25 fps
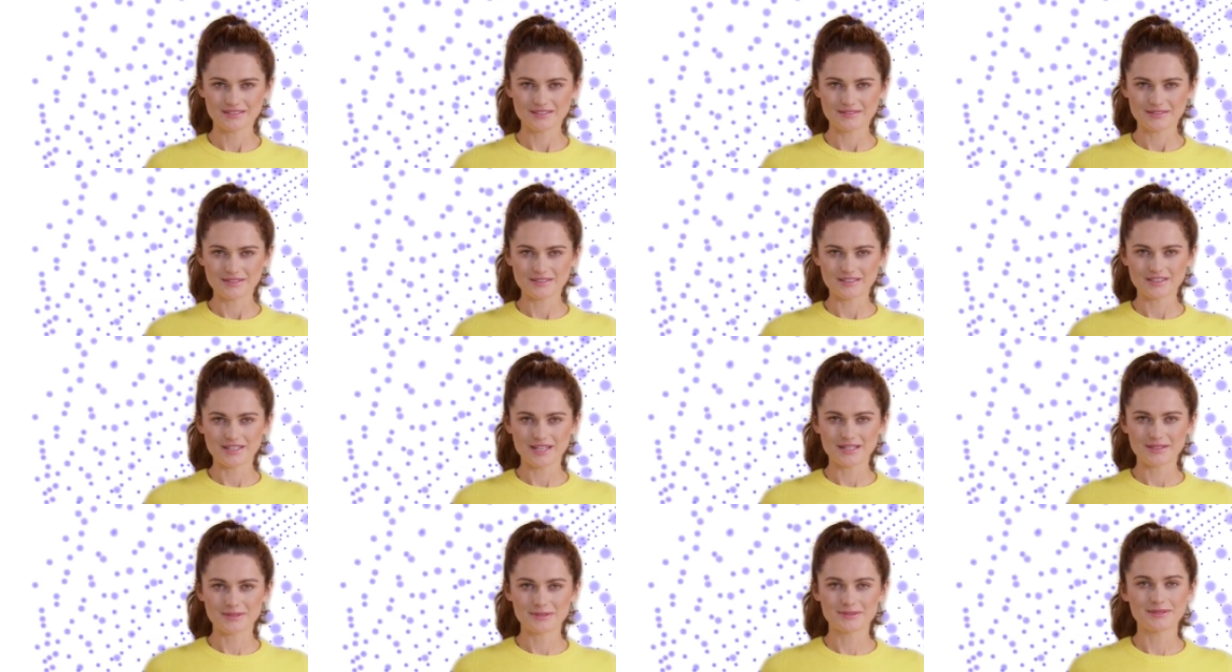to the
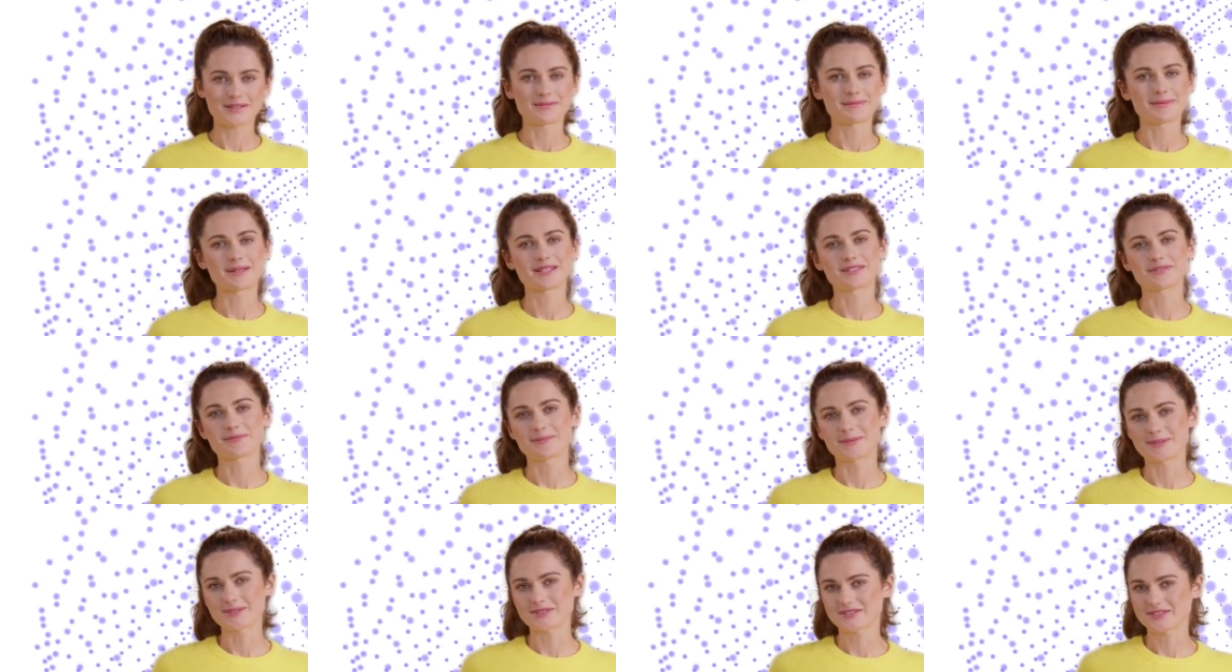channel that
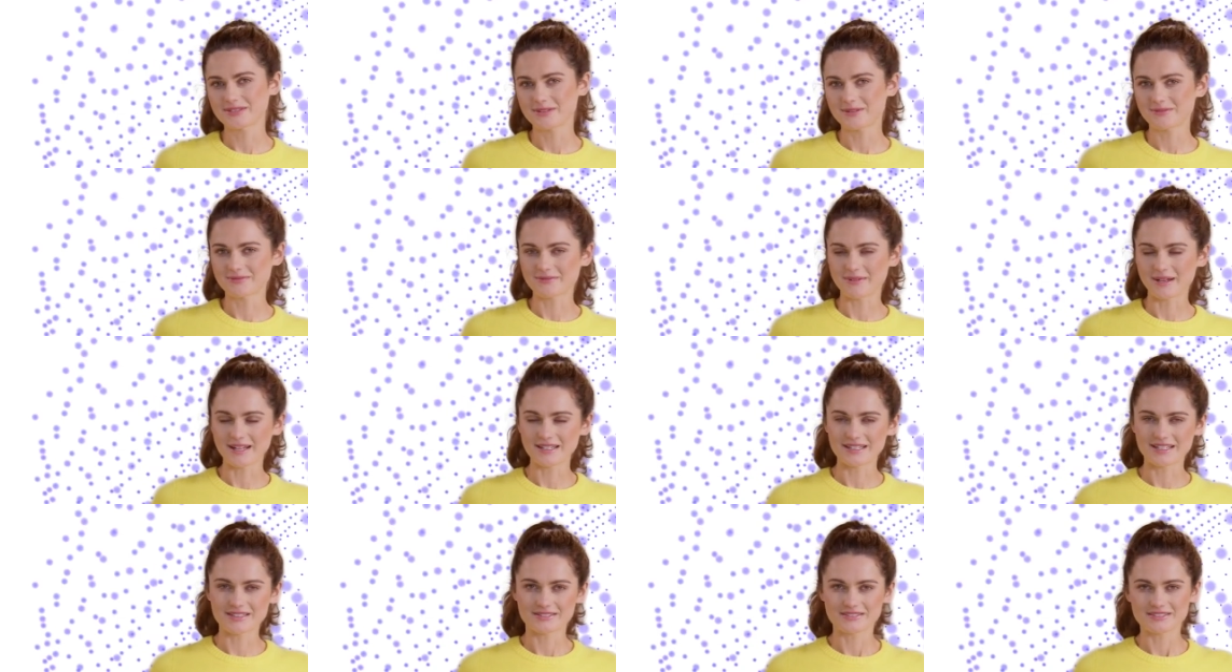makes personal
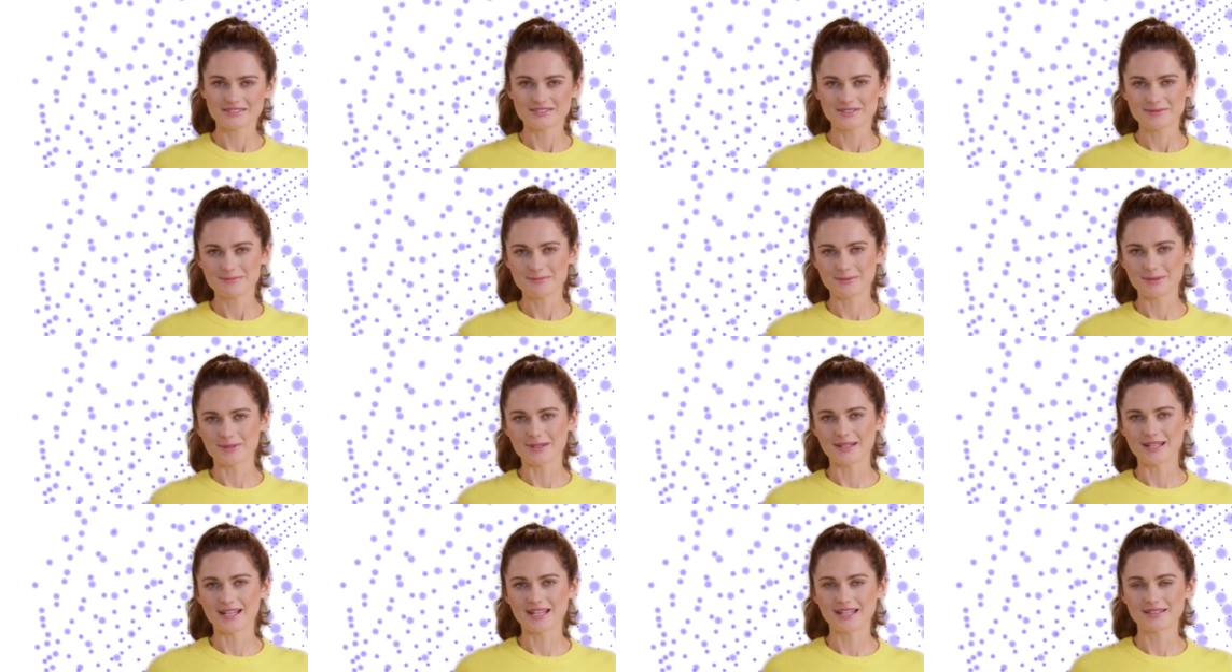finance
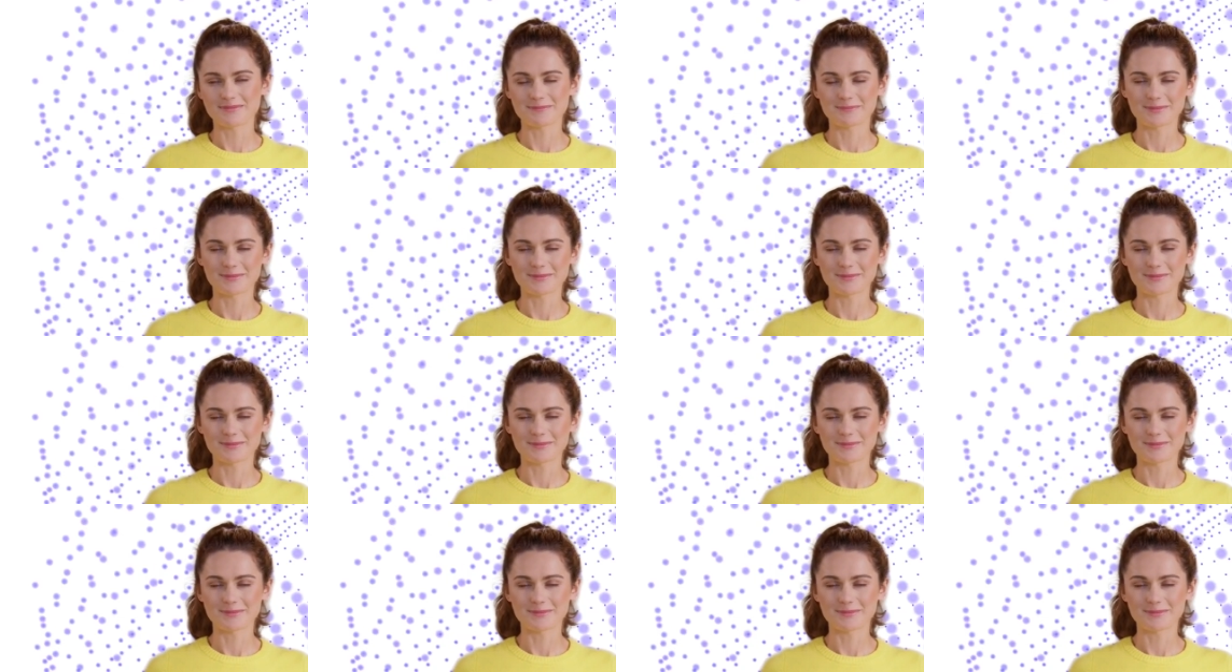simple and